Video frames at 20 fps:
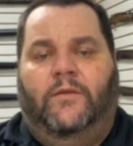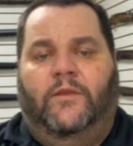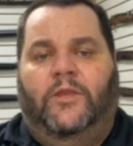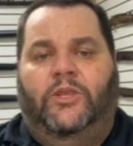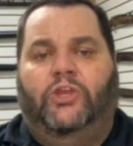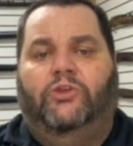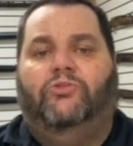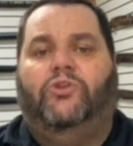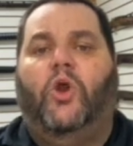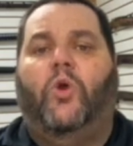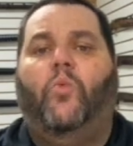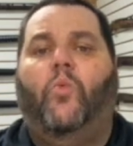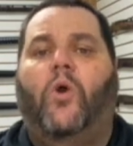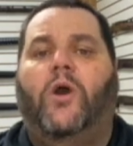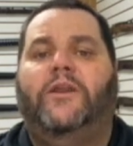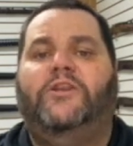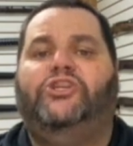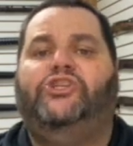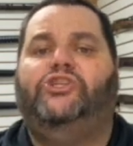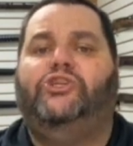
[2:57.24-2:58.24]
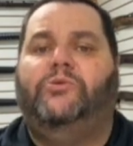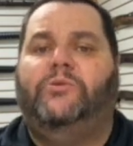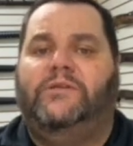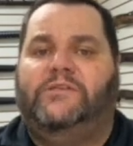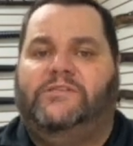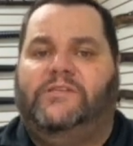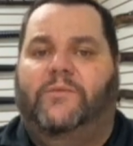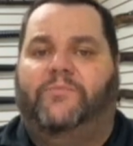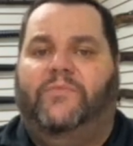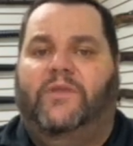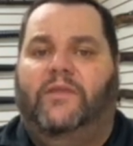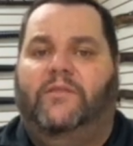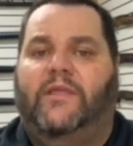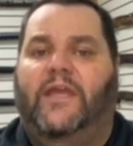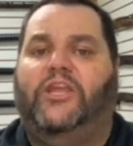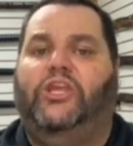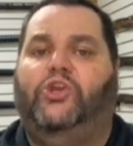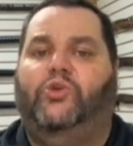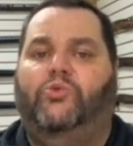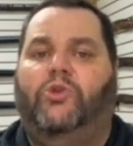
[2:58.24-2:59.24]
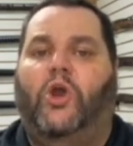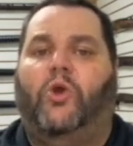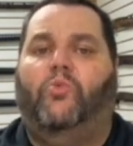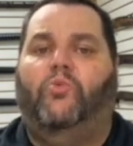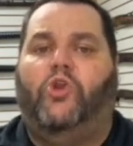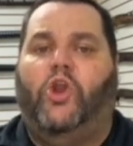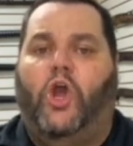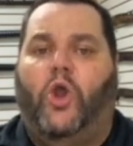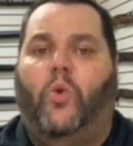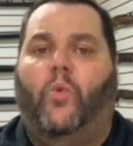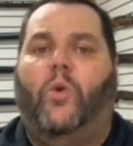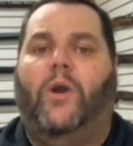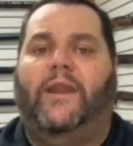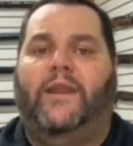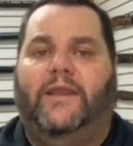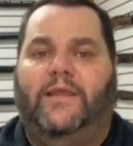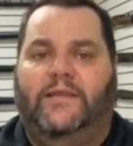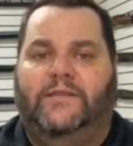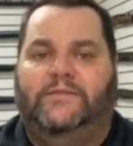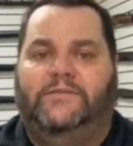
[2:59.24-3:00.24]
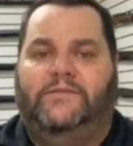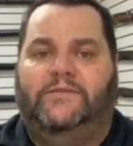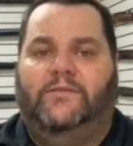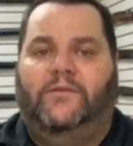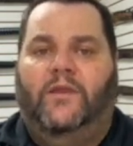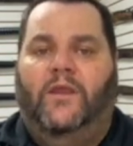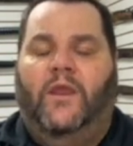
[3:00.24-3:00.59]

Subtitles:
You don't want to shoot at something that you don't know what it is.